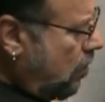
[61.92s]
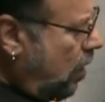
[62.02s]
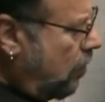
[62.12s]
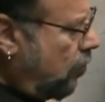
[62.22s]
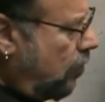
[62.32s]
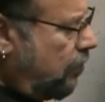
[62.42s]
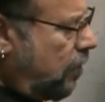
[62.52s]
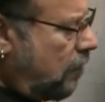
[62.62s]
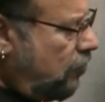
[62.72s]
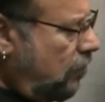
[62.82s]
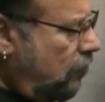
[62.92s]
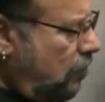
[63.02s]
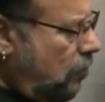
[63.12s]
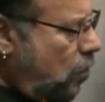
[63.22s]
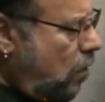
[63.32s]
on the reflections
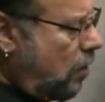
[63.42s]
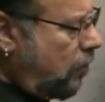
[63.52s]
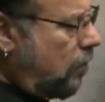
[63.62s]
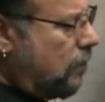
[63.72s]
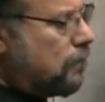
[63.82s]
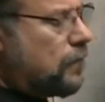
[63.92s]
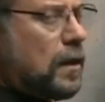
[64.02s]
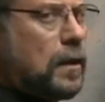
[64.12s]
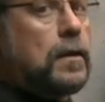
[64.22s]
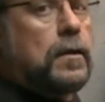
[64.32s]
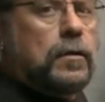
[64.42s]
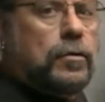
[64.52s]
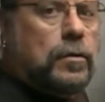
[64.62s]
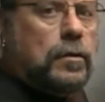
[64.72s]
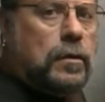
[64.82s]
in the water.
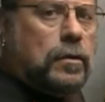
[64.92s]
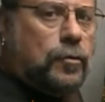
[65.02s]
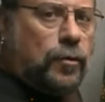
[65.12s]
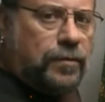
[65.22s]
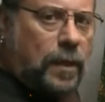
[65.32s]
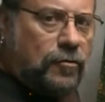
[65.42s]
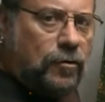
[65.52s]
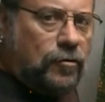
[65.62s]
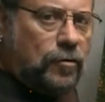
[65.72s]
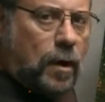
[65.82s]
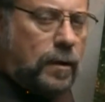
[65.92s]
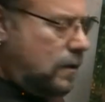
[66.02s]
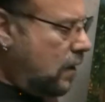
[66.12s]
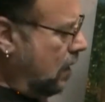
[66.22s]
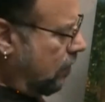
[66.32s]
The reflections are
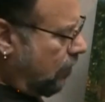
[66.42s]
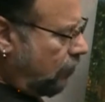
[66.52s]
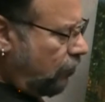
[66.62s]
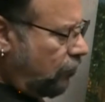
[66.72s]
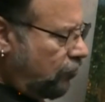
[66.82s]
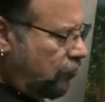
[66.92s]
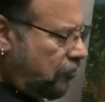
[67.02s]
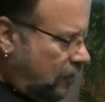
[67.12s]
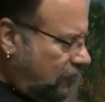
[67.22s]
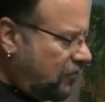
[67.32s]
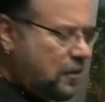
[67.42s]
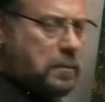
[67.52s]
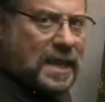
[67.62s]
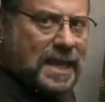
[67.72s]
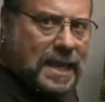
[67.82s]
not done. This is just the
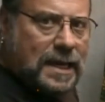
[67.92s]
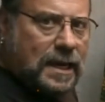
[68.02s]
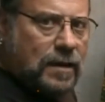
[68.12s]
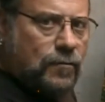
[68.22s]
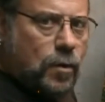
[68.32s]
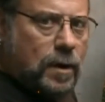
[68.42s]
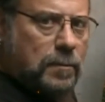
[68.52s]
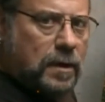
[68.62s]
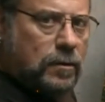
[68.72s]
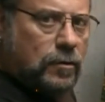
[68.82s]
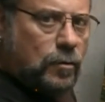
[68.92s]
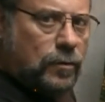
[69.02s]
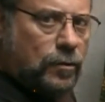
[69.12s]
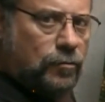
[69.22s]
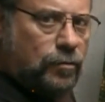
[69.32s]
beginning of what I'm going to do
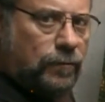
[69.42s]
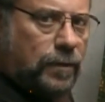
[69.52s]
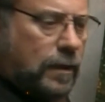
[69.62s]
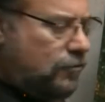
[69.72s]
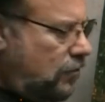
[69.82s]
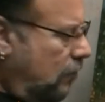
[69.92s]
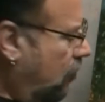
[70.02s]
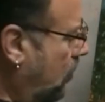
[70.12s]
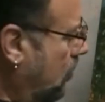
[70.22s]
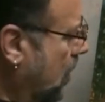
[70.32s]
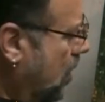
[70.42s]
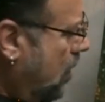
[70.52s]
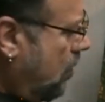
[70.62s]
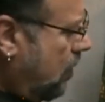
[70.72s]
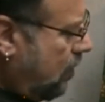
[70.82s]
with those reflections.
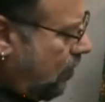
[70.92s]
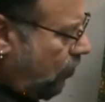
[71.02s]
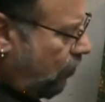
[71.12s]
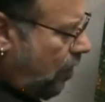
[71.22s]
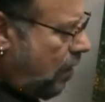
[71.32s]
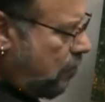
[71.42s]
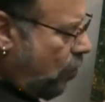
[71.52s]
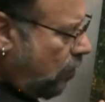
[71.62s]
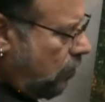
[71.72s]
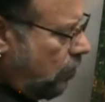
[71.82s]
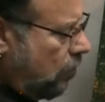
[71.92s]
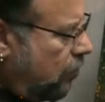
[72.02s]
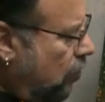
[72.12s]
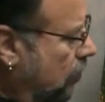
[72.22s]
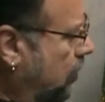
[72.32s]
There's a lot more to do with
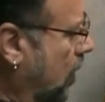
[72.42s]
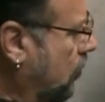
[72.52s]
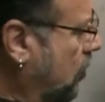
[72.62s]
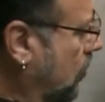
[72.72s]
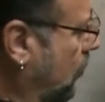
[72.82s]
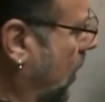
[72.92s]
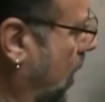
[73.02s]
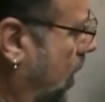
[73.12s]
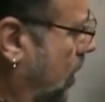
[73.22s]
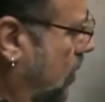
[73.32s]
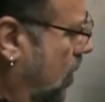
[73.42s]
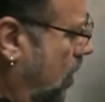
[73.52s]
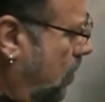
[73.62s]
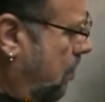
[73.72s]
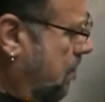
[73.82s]
the reflections, and
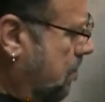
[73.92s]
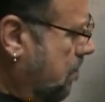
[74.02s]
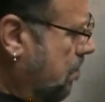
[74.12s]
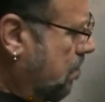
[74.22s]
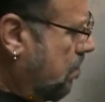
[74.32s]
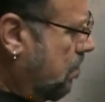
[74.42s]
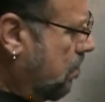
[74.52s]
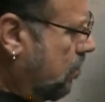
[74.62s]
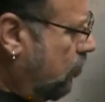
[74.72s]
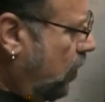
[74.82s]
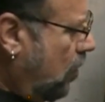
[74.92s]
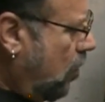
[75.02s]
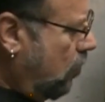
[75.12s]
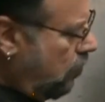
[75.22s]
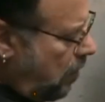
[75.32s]
you
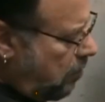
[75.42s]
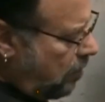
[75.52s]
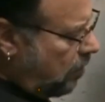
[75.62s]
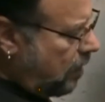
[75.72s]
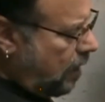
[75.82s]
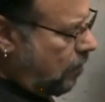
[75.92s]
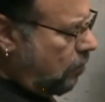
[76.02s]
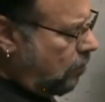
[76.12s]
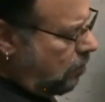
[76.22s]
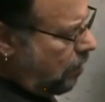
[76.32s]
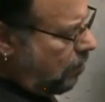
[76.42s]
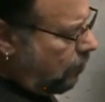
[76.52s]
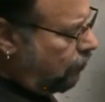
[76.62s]
know, you may be looking at it going, well, that looks